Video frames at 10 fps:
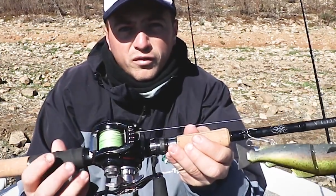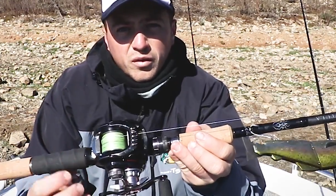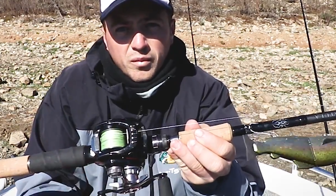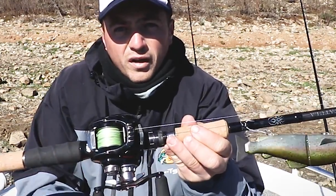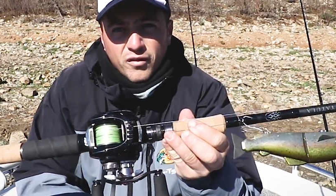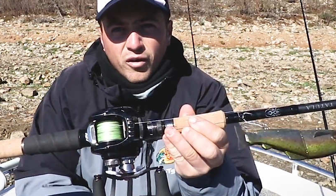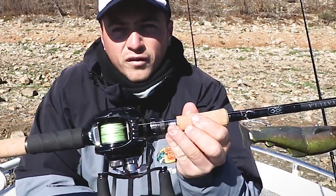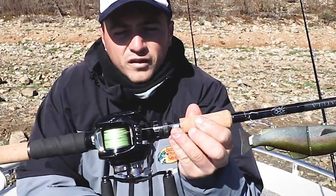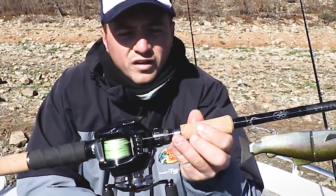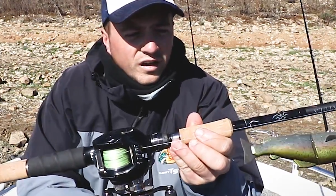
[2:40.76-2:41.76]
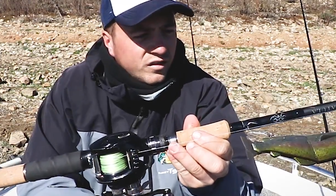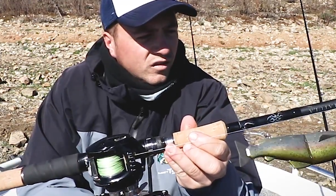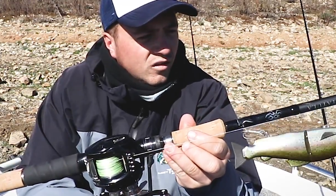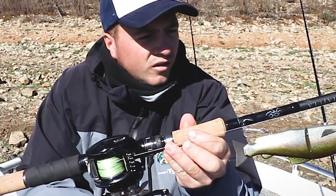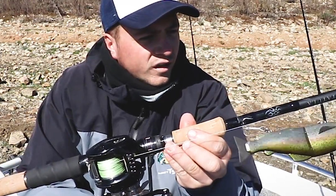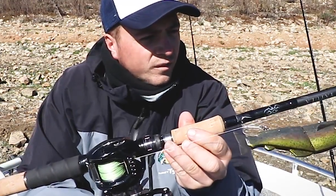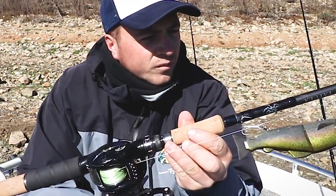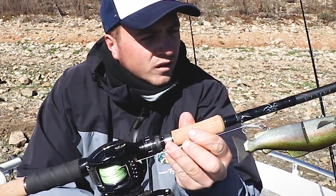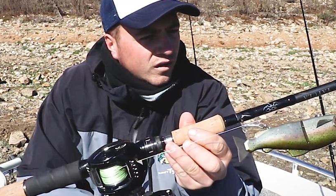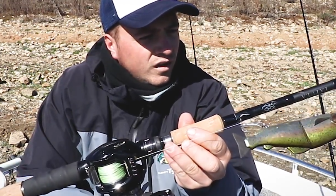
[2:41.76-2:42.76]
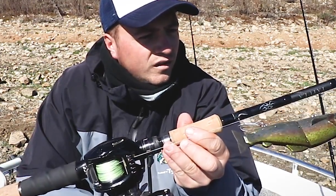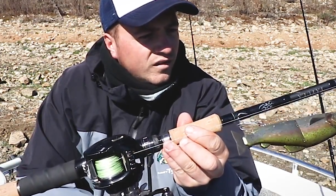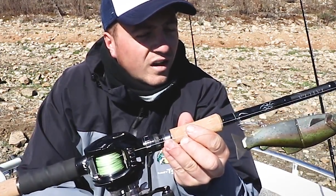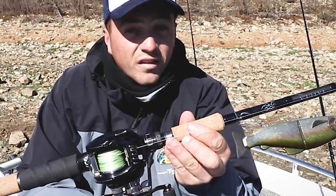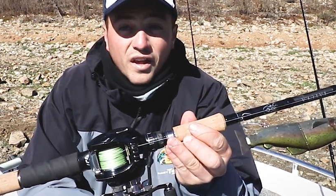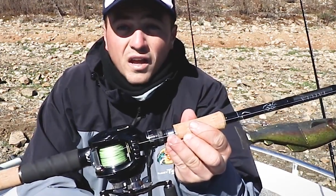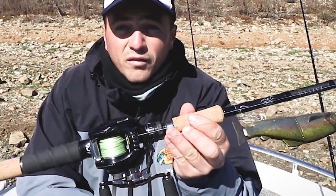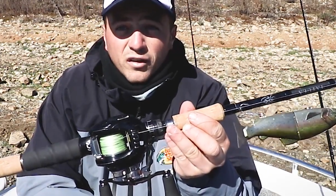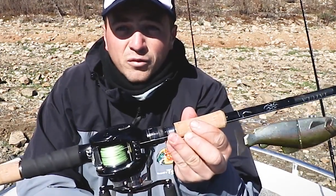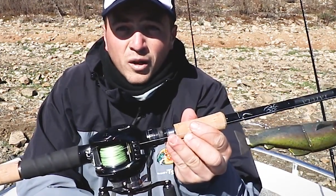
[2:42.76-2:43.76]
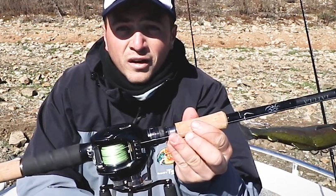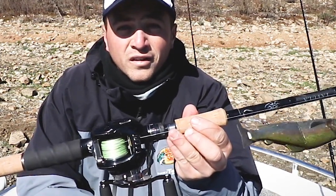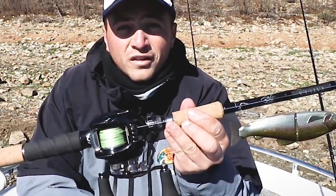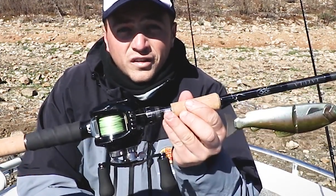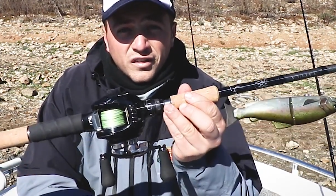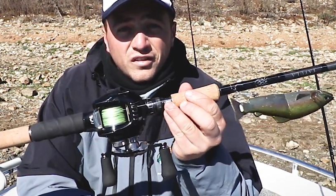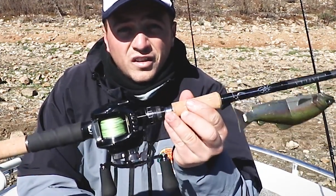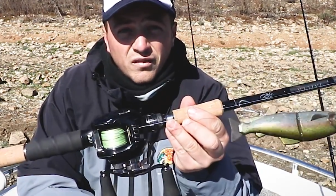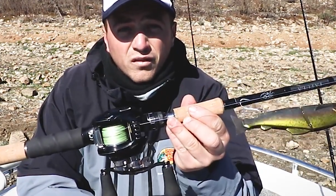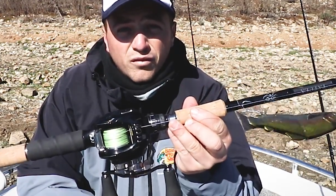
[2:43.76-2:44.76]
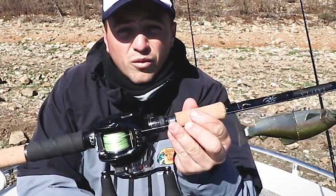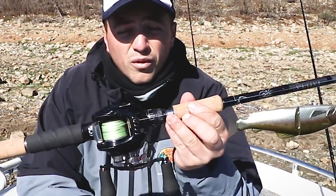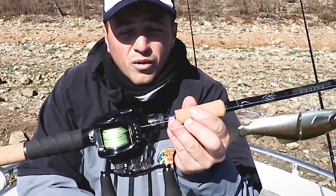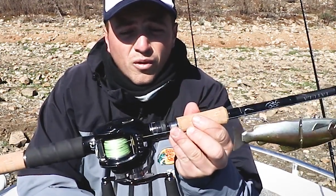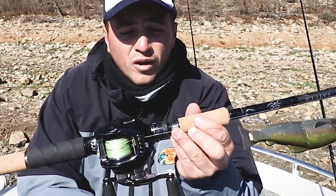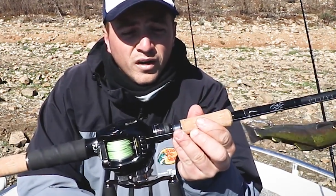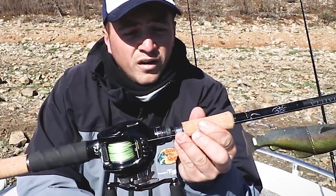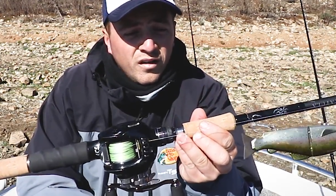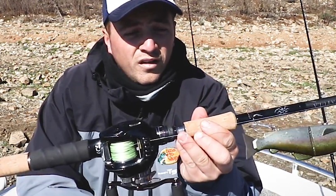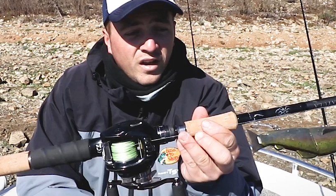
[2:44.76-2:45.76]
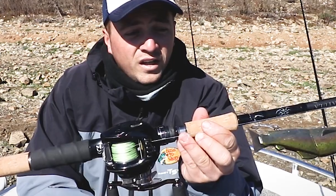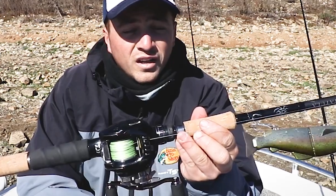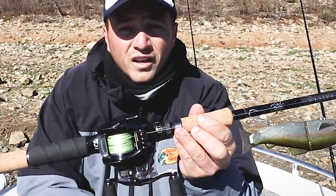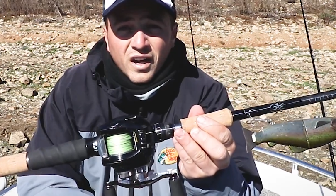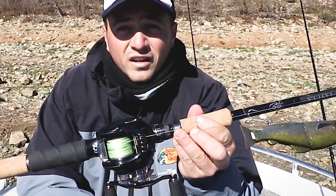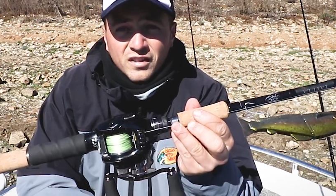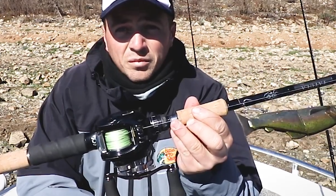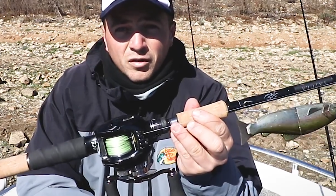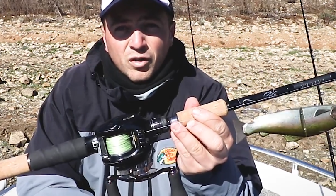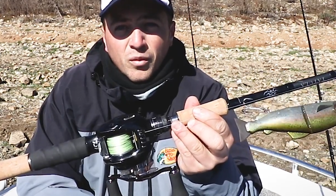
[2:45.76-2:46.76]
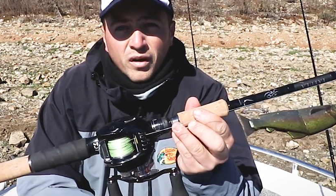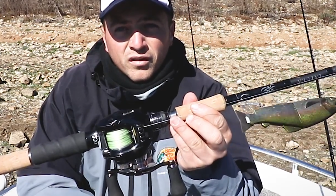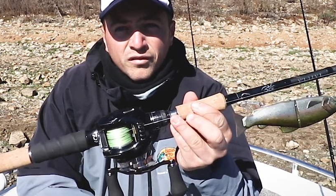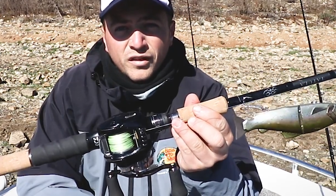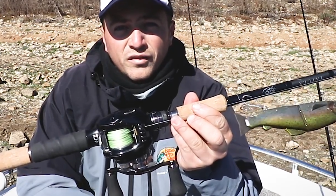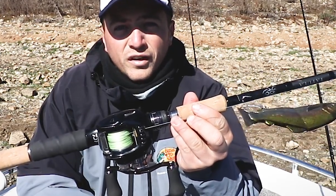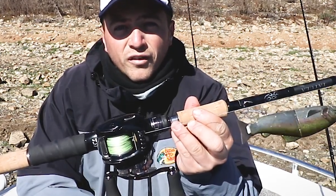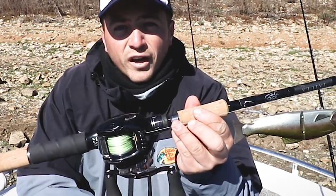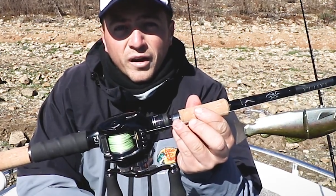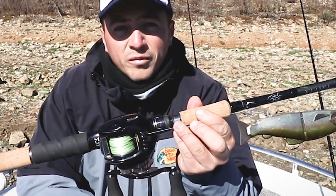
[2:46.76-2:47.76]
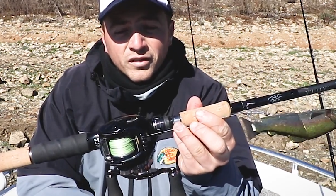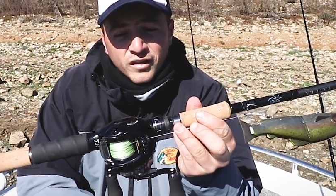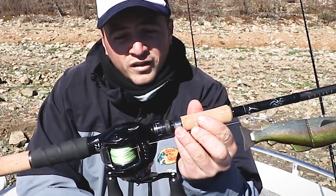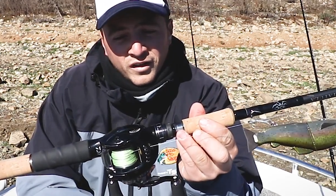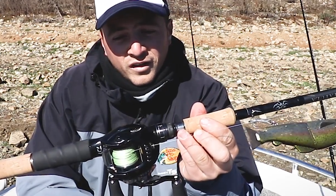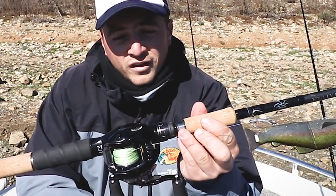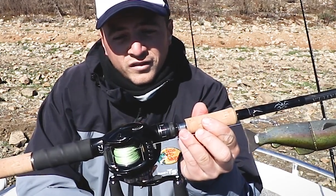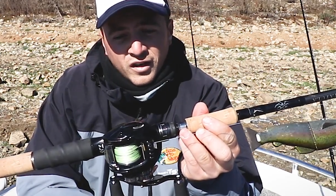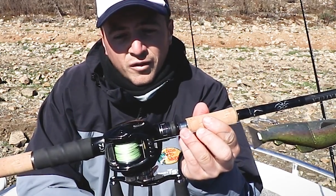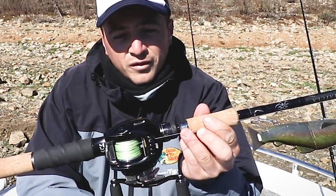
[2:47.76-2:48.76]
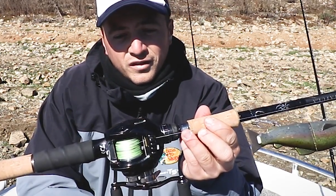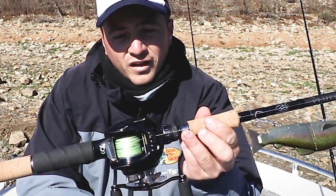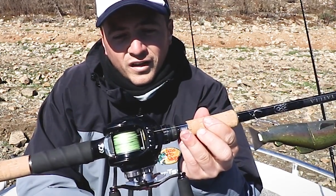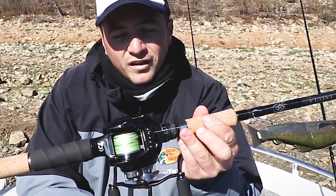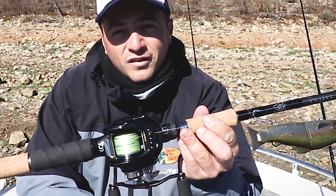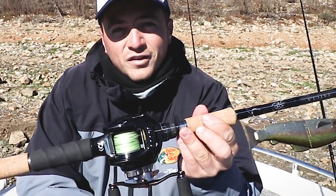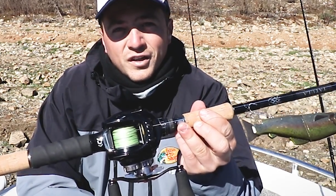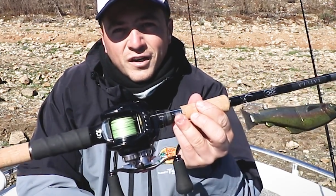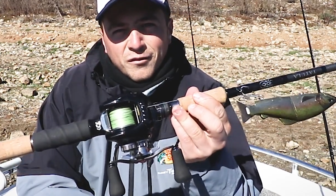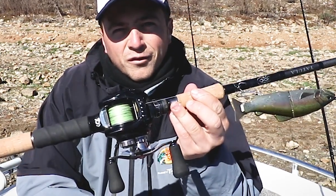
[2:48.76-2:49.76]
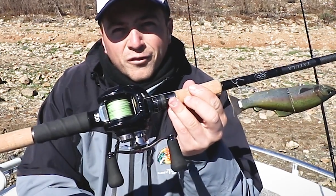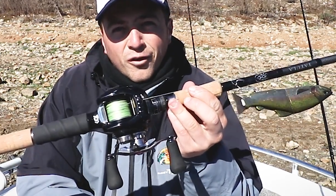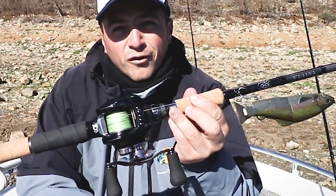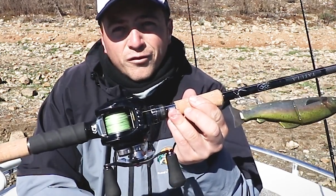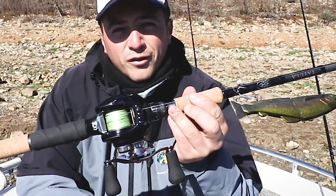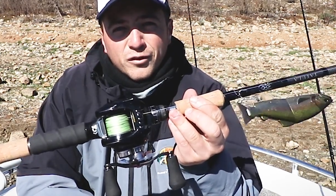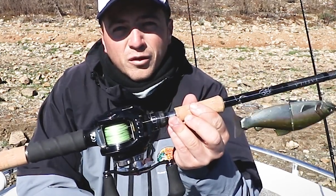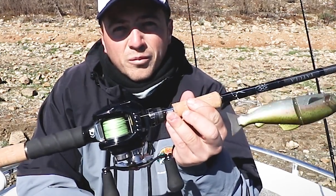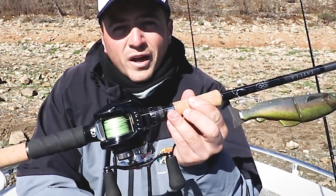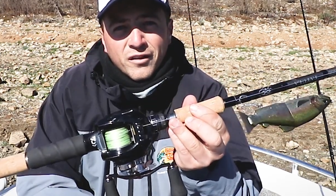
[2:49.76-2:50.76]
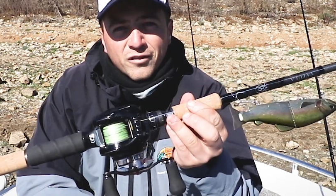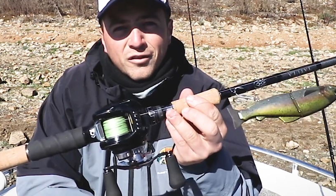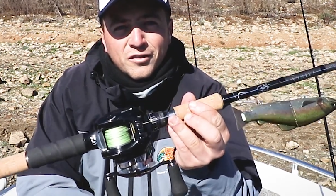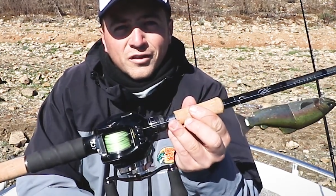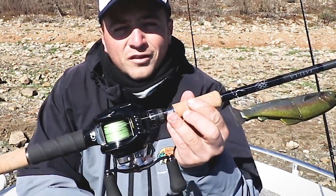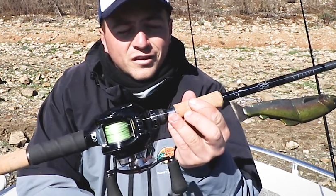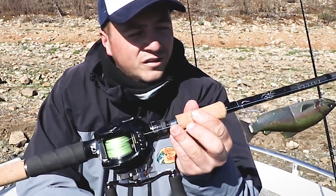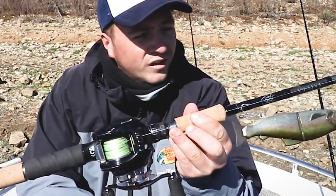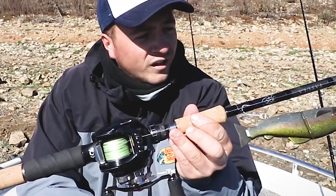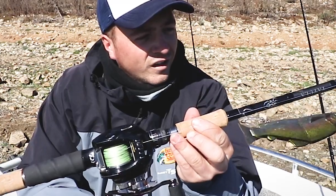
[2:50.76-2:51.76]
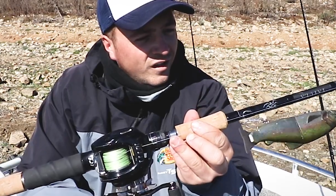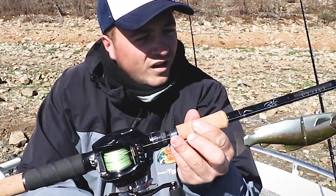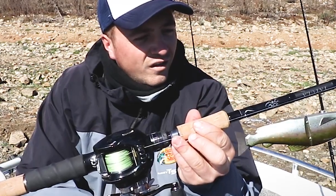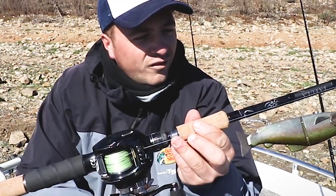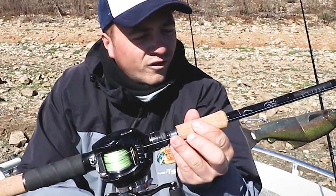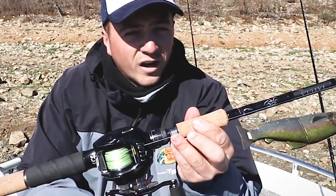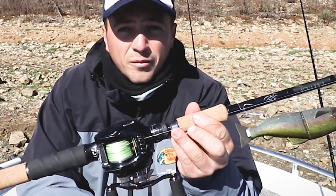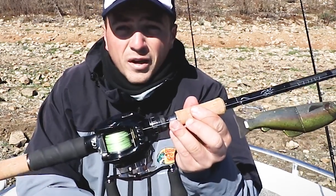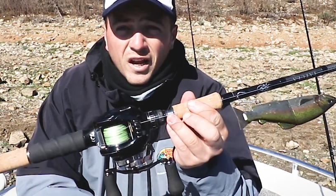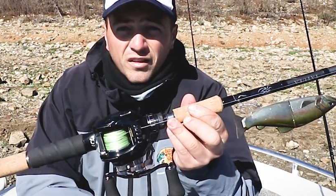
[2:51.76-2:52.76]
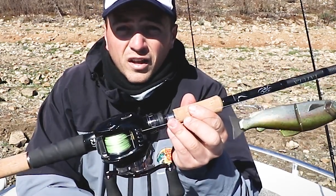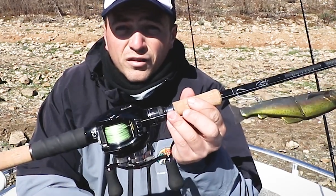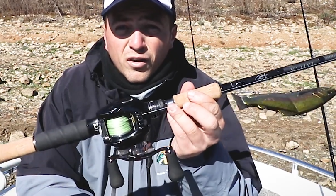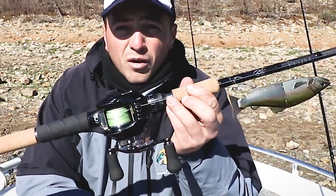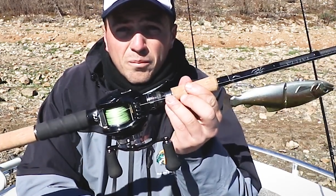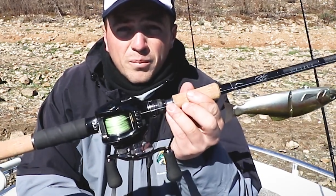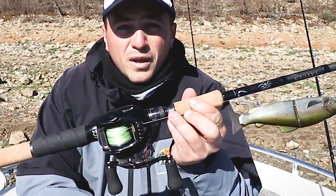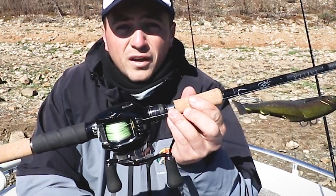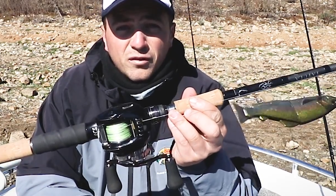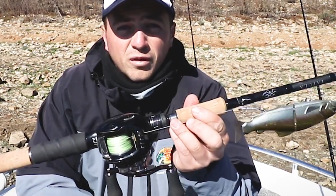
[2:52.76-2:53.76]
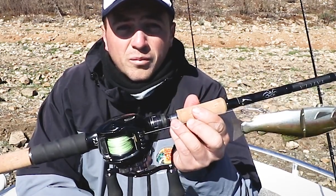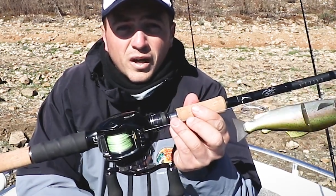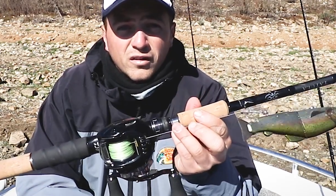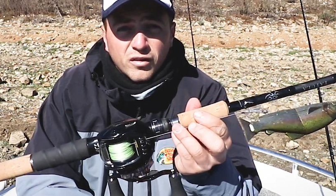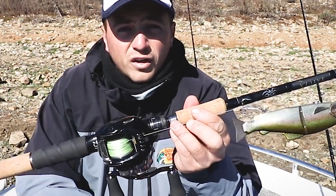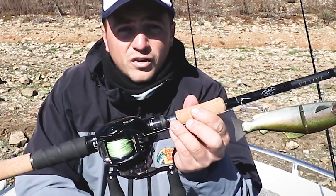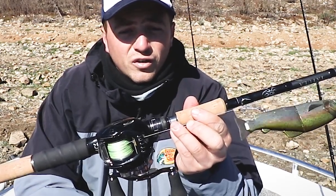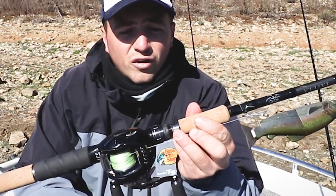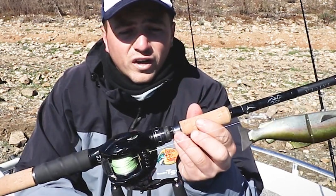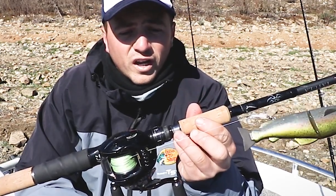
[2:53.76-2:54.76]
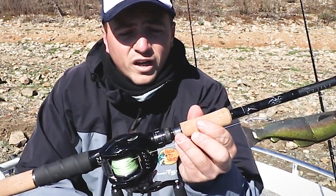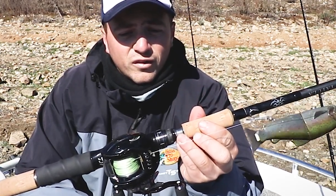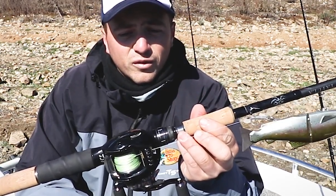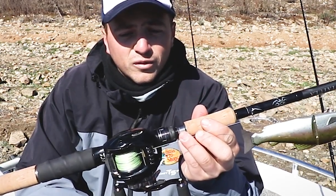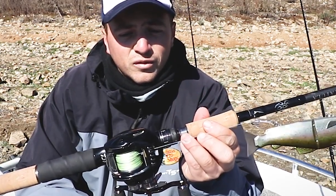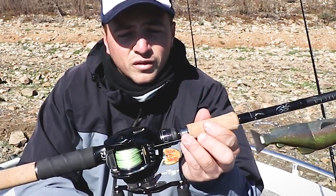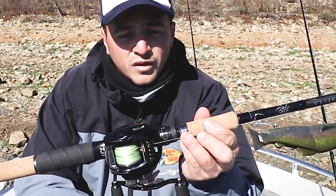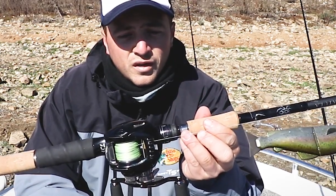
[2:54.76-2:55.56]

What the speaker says: swim bait rod in the Tatula lineup is the heaviest one. She's a 7'9" and can cast up to 250 grams. So it's a genuine rod for the swim bait enthusiasts, this thing. If you're going to be out there throwing big swim baits like your gigantrels,